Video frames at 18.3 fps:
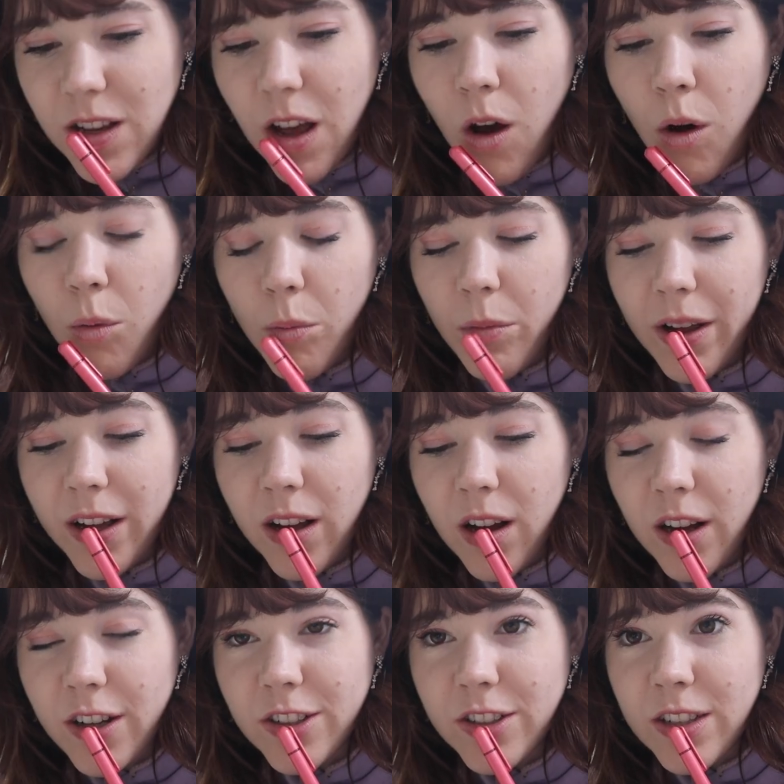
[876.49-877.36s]
Oh my
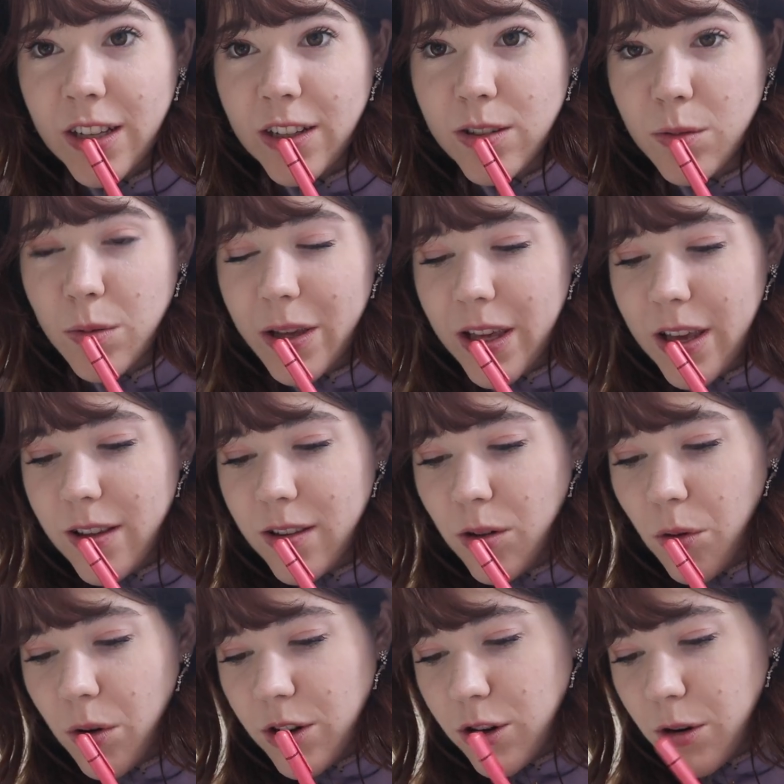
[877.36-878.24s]
gosh, next week he's
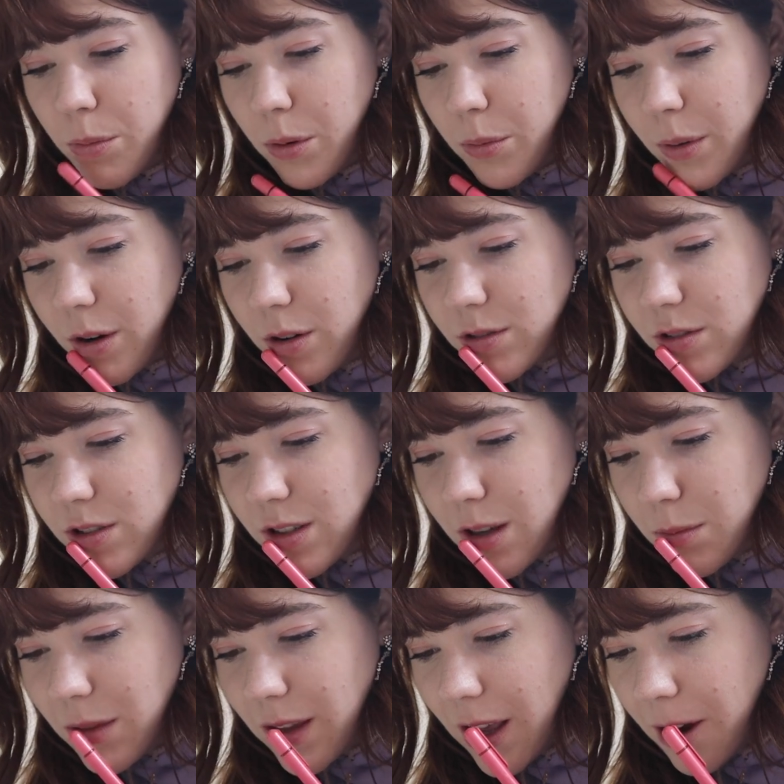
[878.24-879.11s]
going to propose or
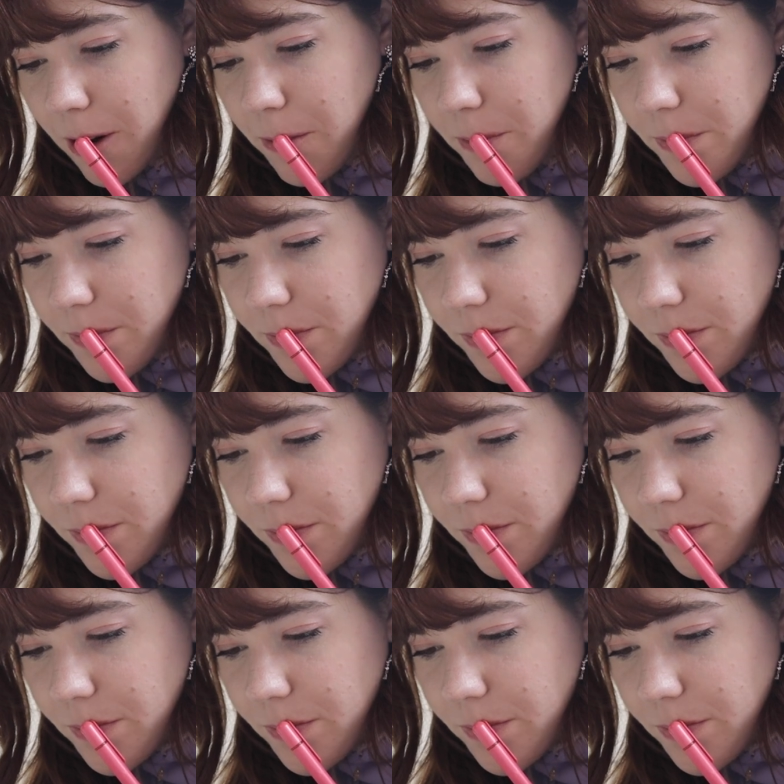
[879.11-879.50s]
something.